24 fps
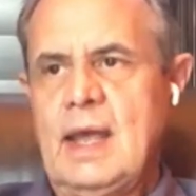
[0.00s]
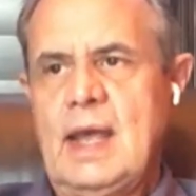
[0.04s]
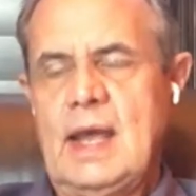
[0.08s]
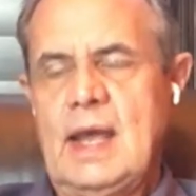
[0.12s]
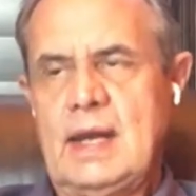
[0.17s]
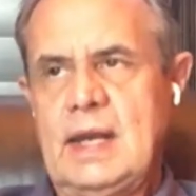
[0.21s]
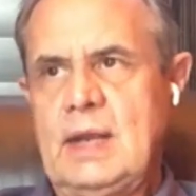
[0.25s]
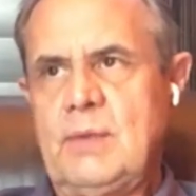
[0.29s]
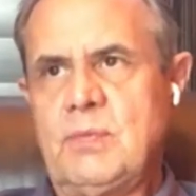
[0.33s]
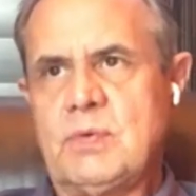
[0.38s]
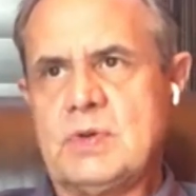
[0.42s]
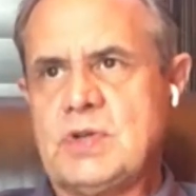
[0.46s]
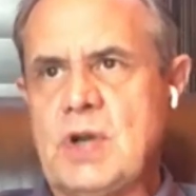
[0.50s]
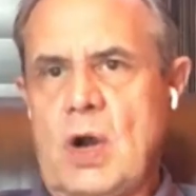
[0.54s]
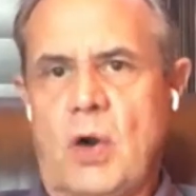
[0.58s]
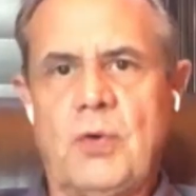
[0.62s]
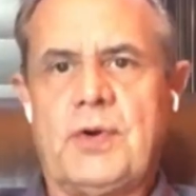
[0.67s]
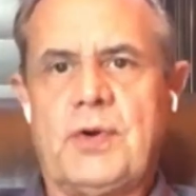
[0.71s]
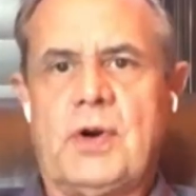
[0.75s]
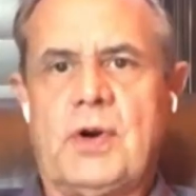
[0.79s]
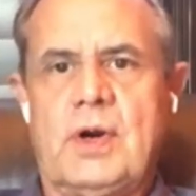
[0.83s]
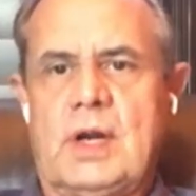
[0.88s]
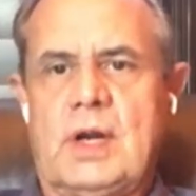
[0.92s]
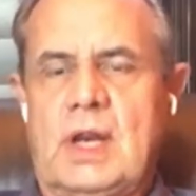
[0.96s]
And he was
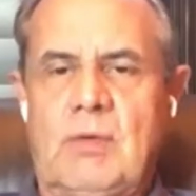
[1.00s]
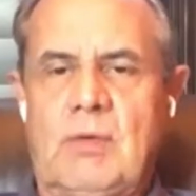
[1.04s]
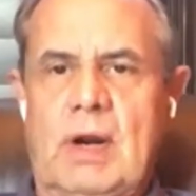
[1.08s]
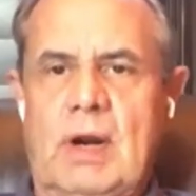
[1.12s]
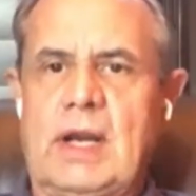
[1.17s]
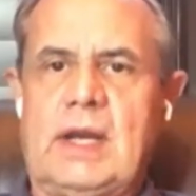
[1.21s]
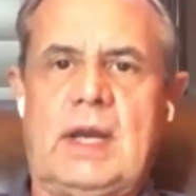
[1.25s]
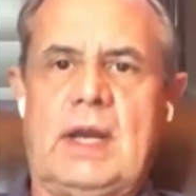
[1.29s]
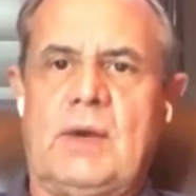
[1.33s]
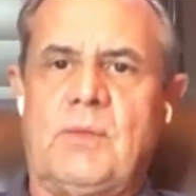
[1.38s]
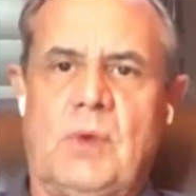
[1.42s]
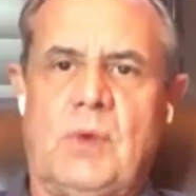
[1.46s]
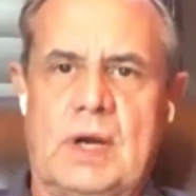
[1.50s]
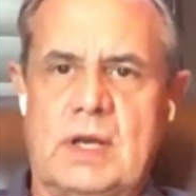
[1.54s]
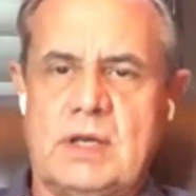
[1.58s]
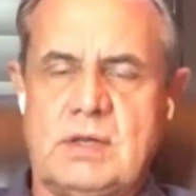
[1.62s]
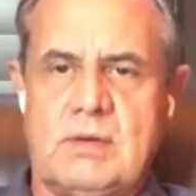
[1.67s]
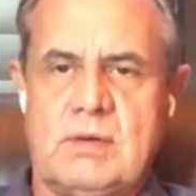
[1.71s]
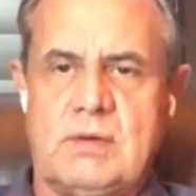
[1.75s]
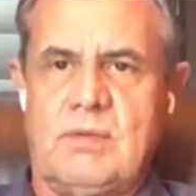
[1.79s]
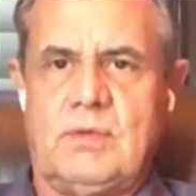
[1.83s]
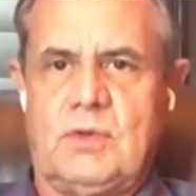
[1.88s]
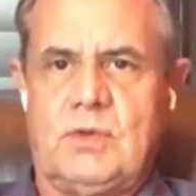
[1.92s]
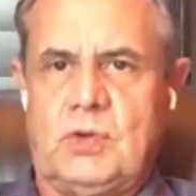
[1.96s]
older and he really didn't want to
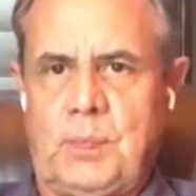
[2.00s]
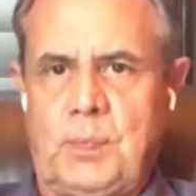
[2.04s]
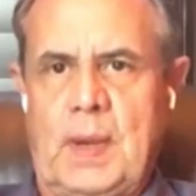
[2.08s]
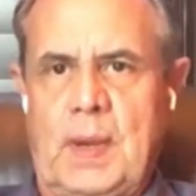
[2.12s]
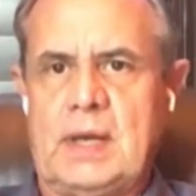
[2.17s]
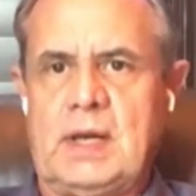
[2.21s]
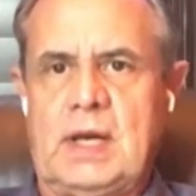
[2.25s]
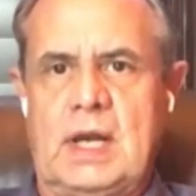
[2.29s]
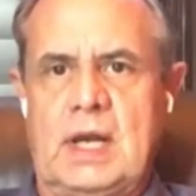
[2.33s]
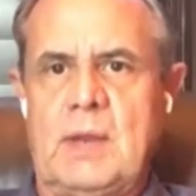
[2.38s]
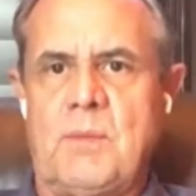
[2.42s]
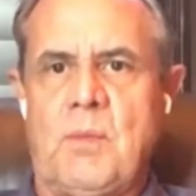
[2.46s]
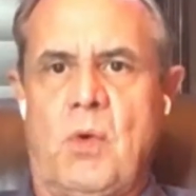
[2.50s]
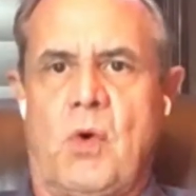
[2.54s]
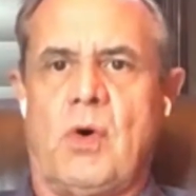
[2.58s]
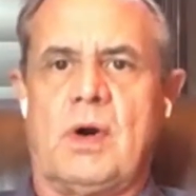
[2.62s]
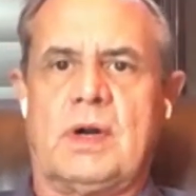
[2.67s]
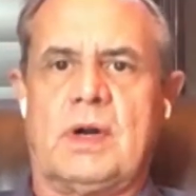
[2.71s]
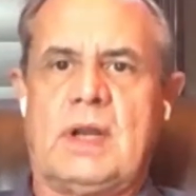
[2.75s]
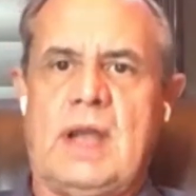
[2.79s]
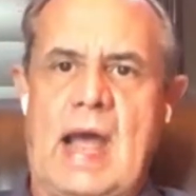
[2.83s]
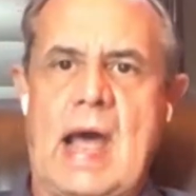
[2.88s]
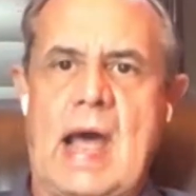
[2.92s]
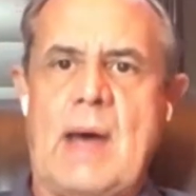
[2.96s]
spend any
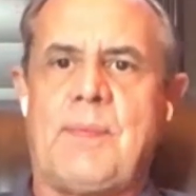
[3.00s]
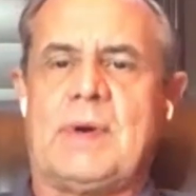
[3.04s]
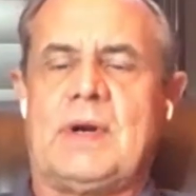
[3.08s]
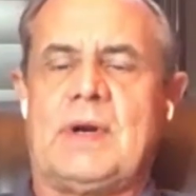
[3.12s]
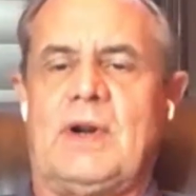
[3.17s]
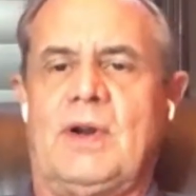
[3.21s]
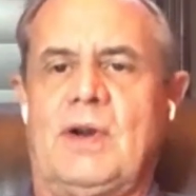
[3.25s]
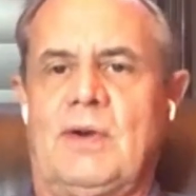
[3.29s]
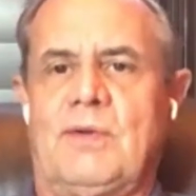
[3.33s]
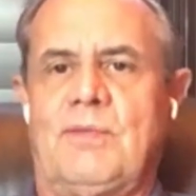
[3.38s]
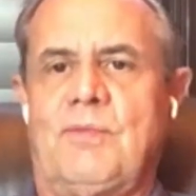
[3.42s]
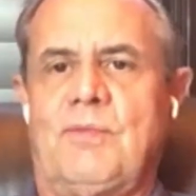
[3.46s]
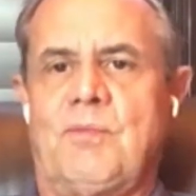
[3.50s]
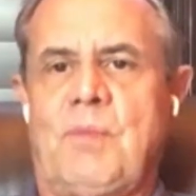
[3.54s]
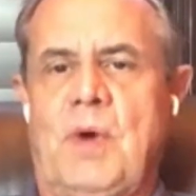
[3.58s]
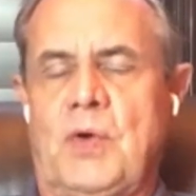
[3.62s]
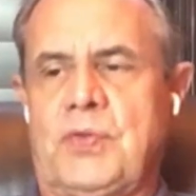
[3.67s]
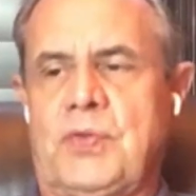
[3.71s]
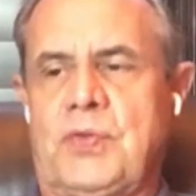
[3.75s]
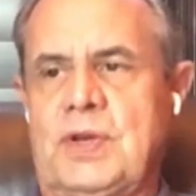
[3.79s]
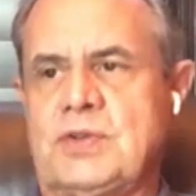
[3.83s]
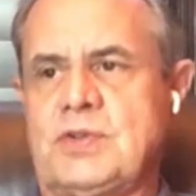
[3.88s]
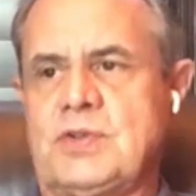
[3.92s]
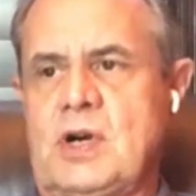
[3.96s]
more capital,
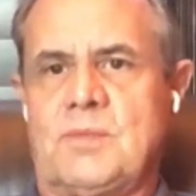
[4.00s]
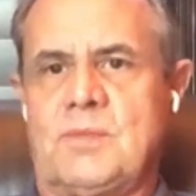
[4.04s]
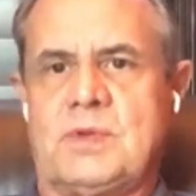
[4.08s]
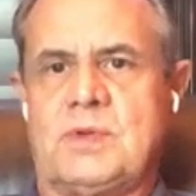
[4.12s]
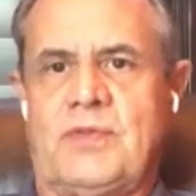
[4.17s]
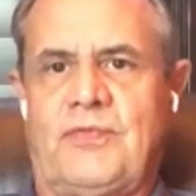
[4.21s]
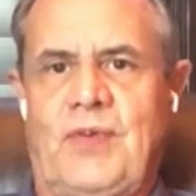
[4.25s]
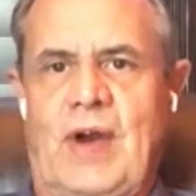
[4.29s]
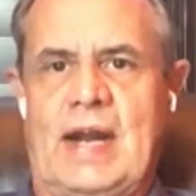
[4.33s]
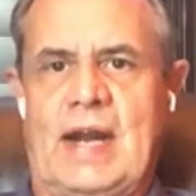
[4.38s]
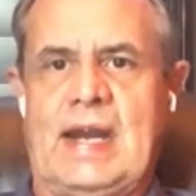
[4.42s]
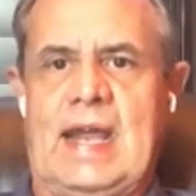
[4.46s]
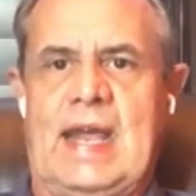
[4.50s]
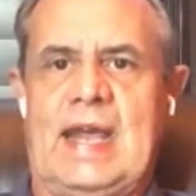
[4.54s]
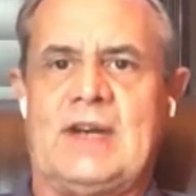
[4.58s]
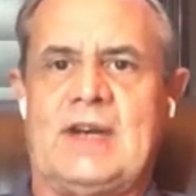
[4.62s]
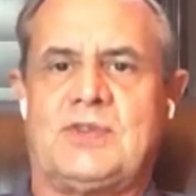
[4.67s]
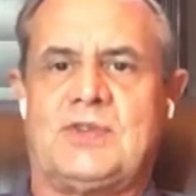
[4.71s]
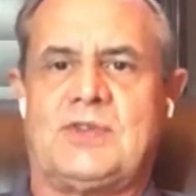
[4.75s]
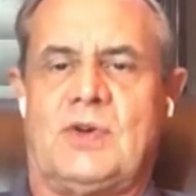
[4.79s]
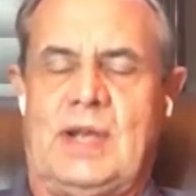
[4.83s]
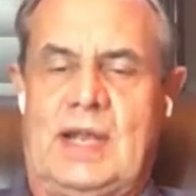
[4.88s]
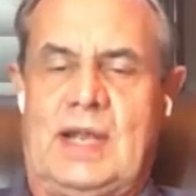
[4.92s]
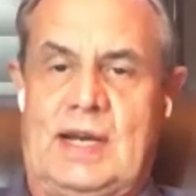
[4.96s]
both in terms of
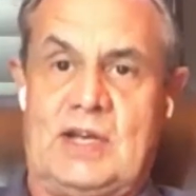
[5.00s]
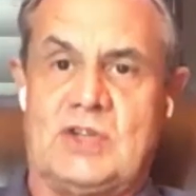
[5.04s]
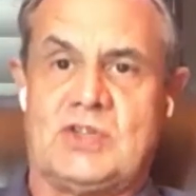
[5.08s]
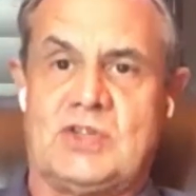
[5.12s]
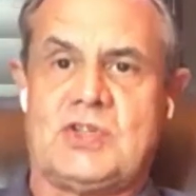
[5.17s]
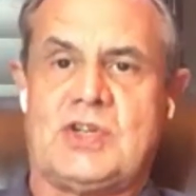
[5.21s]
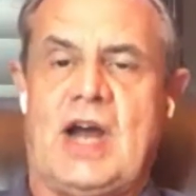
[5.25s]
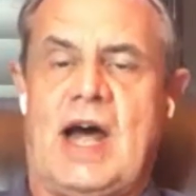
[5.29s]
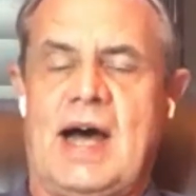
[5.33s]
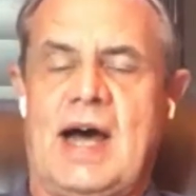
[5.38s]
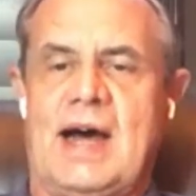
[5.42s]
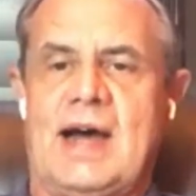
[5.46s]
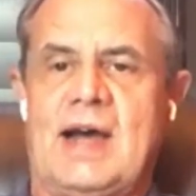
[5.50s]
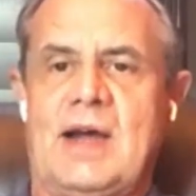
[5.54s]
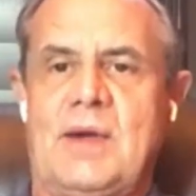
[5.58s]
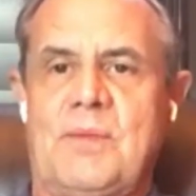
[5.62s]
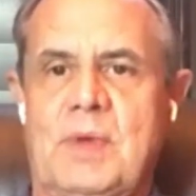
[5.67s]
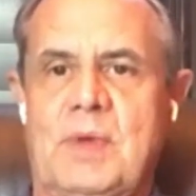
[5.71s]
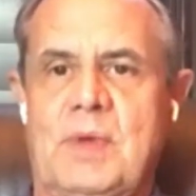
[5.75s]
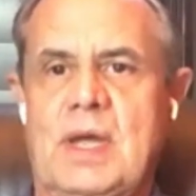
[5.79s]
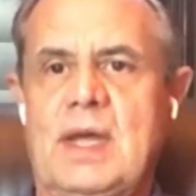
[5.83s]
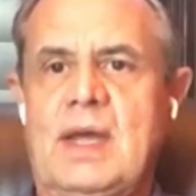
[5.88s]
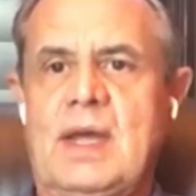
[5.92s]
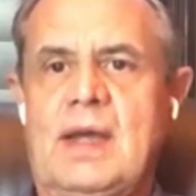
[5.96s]
financial and his
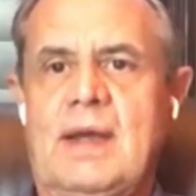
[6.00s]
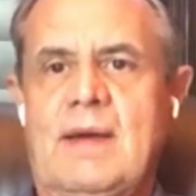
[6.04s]
time,